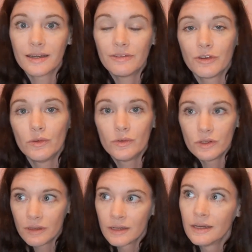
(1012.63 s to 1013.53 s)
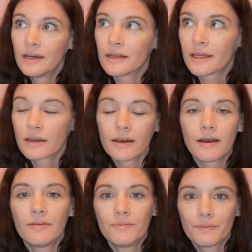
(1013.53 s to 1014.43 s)
if you, like,
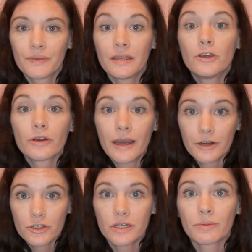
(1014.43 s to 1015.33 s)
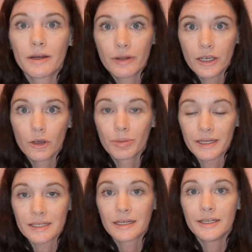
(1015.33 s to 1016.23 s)
your energy around, like, your
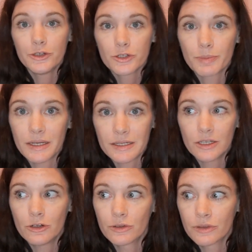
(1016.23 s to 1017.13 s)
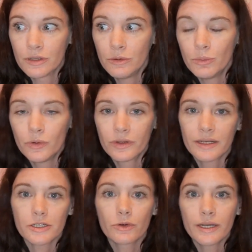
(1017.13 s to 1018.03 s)
place. Like, clean your space. You know, the new moon,
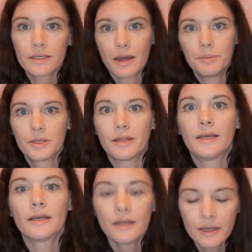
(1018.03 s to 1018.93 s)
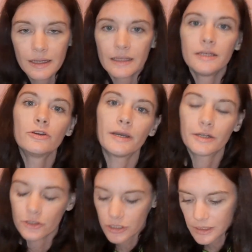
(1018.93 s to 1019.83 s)
that's a great time to, like, clean your
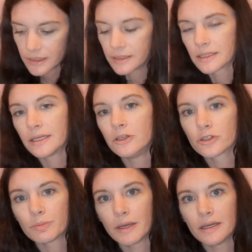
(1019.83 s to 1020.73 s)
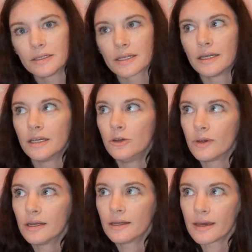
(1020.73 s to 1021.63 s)
energies, clean your space. Like, you
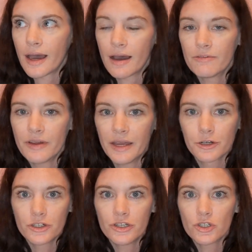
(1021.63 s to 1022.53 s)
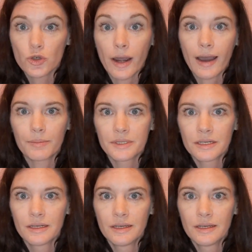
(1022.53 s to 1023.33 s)
can have energies trapped